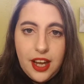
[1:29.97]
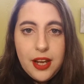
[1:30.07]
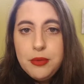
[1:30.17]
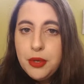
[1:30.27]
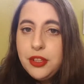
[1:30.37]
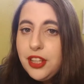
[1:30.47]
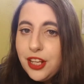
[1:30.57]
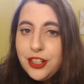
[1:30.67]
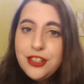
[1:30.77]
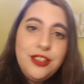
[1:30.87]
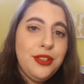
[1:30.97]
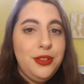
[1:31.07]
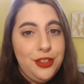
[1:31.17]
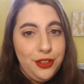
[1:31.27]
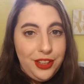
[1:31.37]
I wrote a letter to
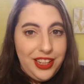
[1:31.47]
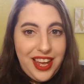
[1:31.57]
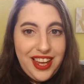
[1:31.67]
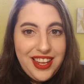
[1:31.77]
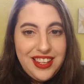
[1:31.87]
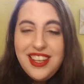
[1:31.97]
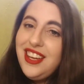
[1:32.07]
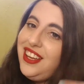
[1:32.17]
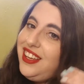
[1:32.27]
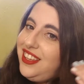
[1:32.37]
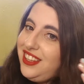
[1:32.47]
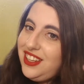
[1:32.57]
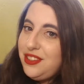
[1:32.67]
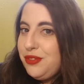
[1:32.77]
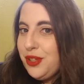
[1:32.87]
Juliet
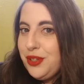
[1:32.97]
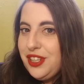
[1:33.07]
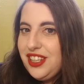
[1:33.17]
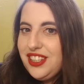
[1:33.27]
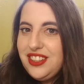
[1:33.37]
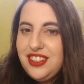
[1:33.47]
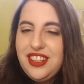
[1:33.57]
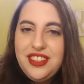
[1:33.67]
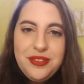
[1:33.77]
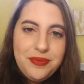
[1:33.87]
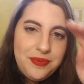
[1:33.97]
in Verona, Italy.